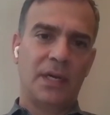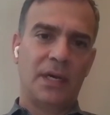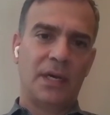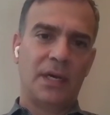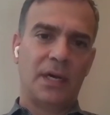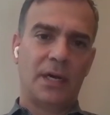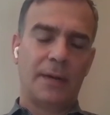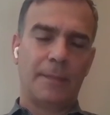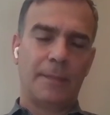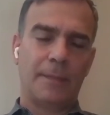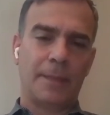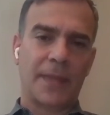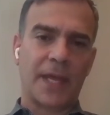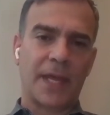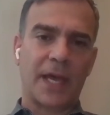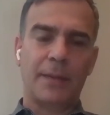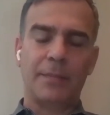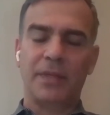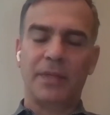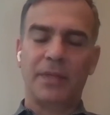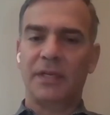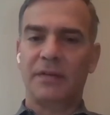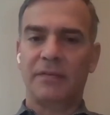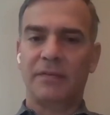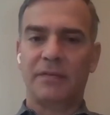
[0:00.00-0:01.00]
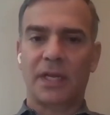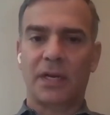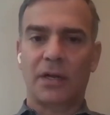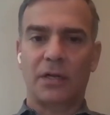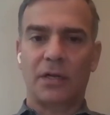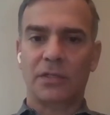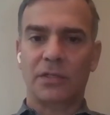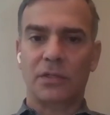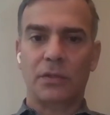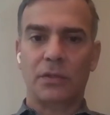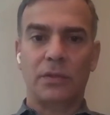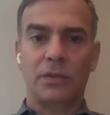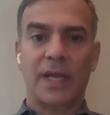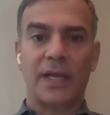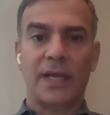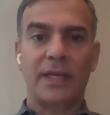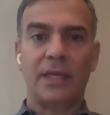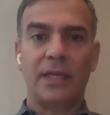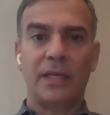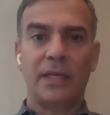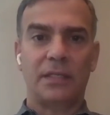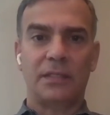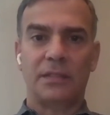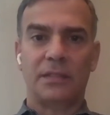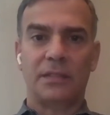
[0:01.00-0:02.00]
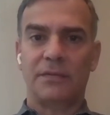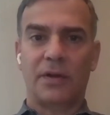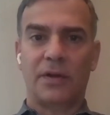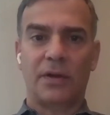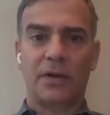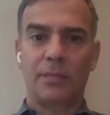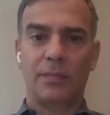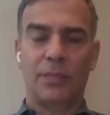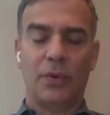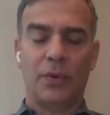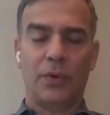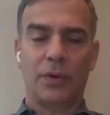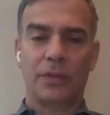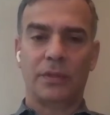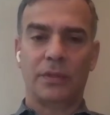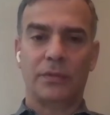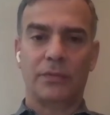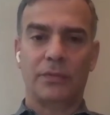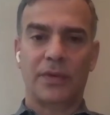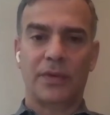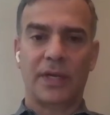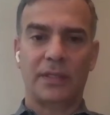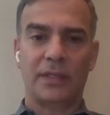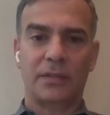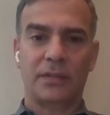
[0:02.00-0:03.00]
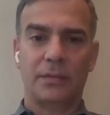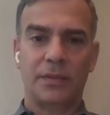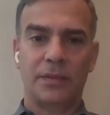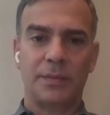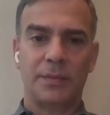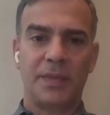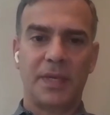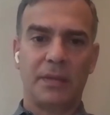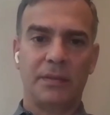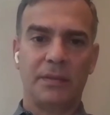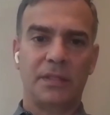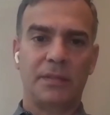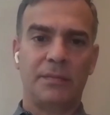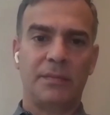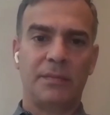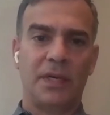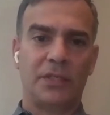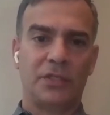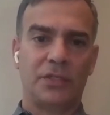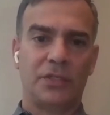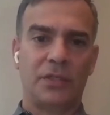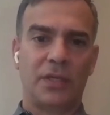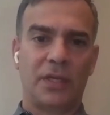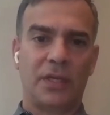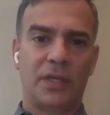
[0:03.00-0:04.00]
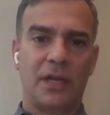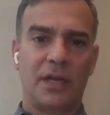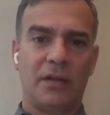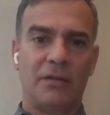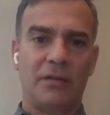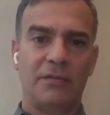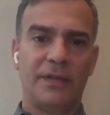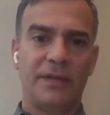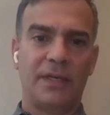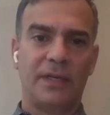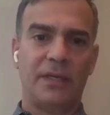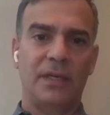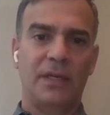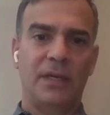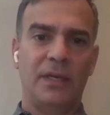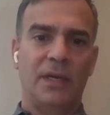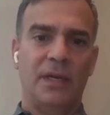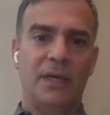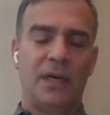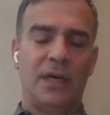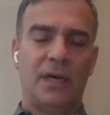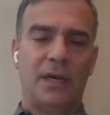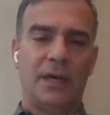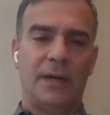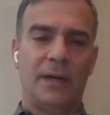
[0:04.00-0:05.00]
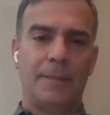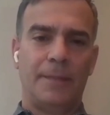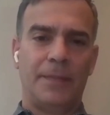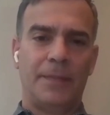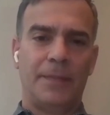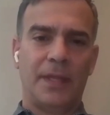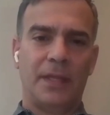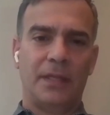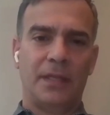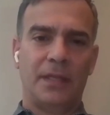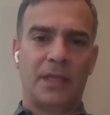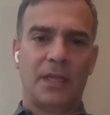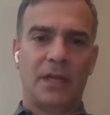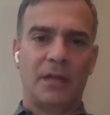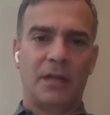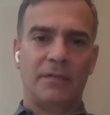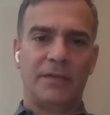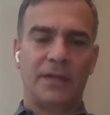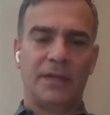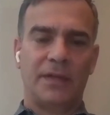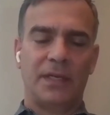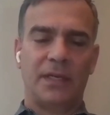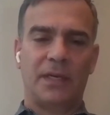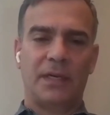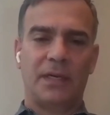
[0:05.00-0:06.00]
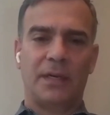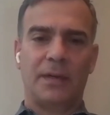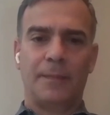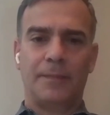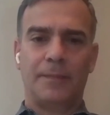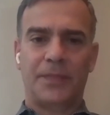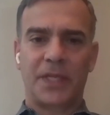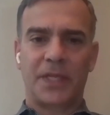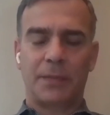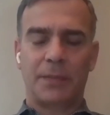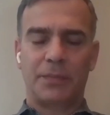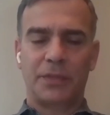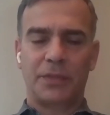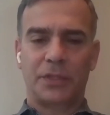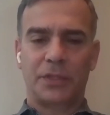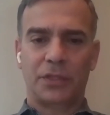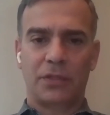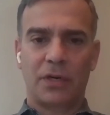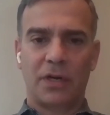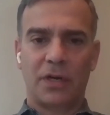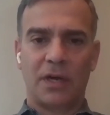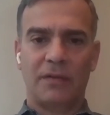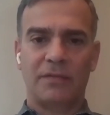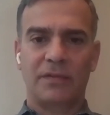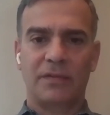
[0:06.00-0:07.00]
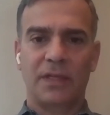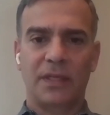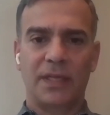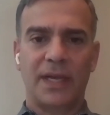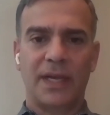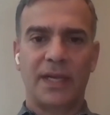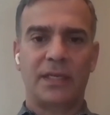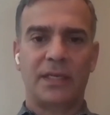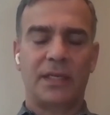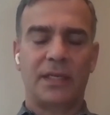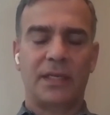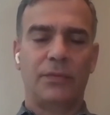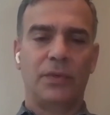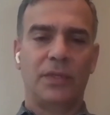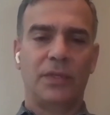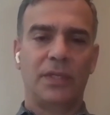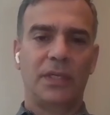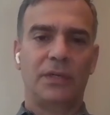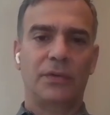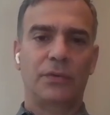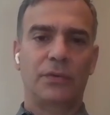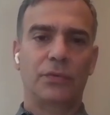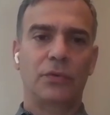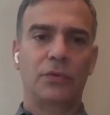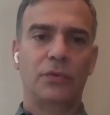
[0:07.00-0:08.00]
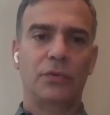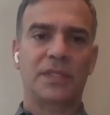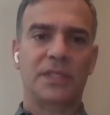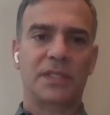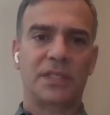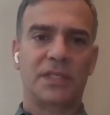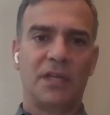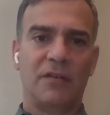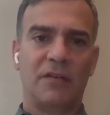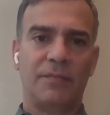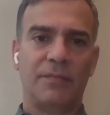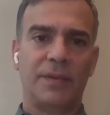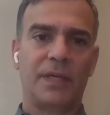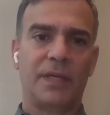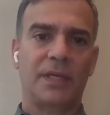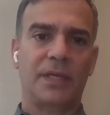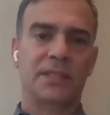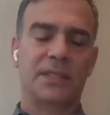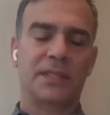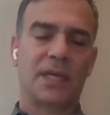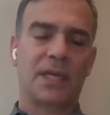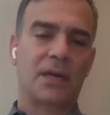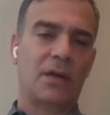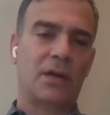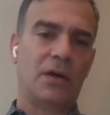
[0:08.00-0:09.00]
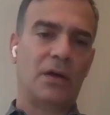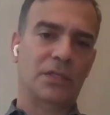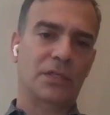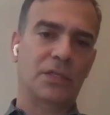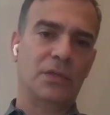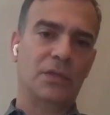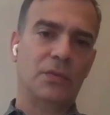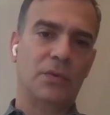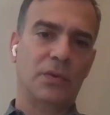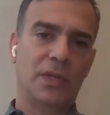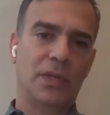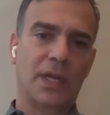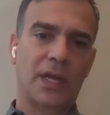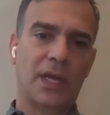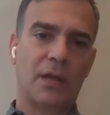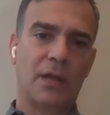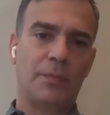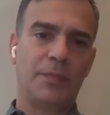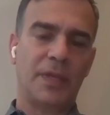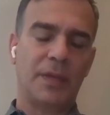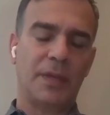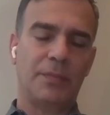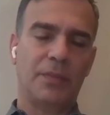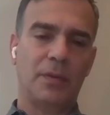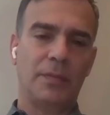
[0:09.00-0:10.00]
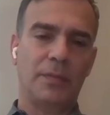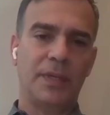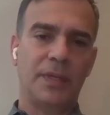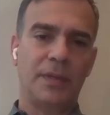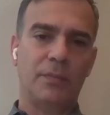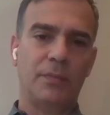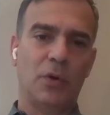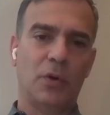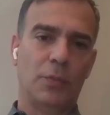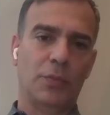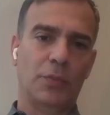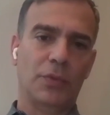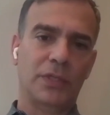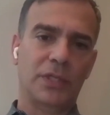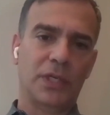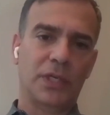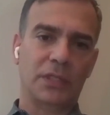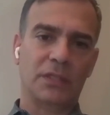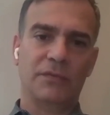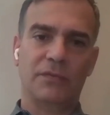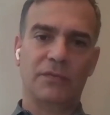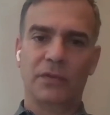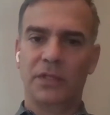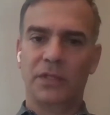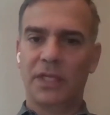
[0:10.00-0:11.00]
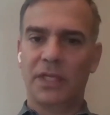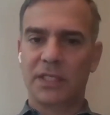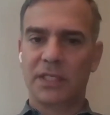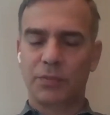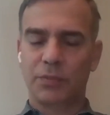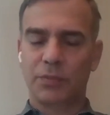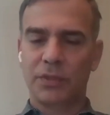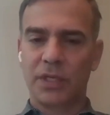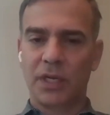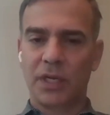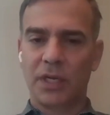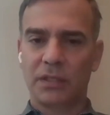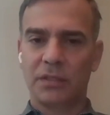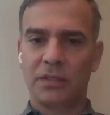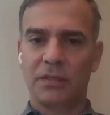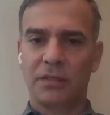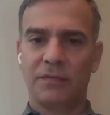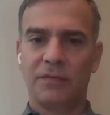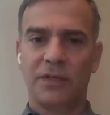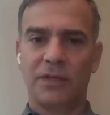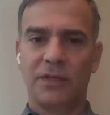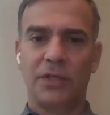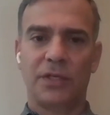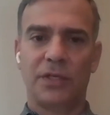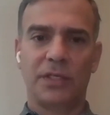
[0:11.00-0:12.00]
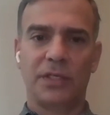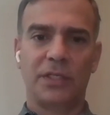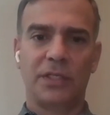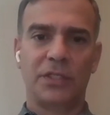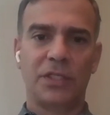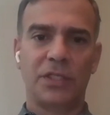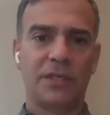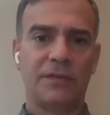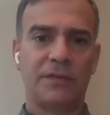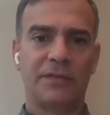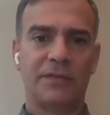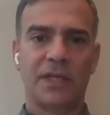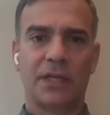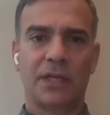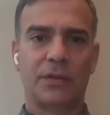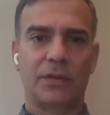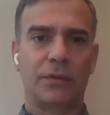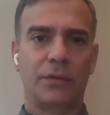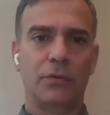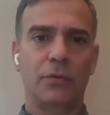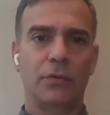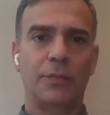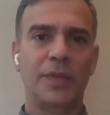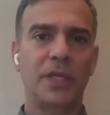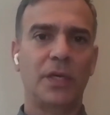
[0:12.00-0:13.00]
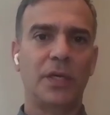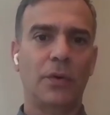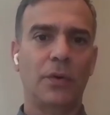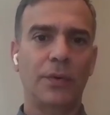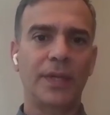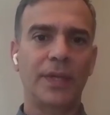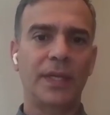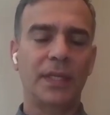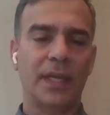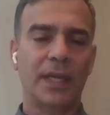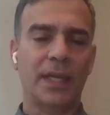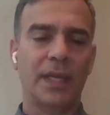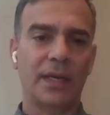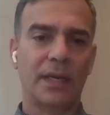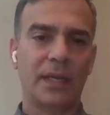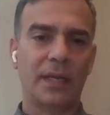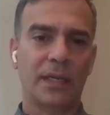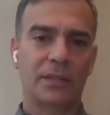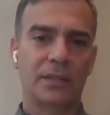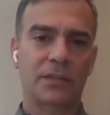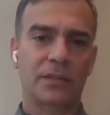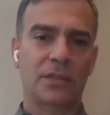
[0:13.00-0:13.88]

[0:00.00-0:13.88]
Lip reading: I believe that also lighting is very important, right? To be able to measure the Kelvin, the Kelvin temperature of the light within a room itself, because that also will help people be more productive or less productive, and you can achieve that through PoE lighting.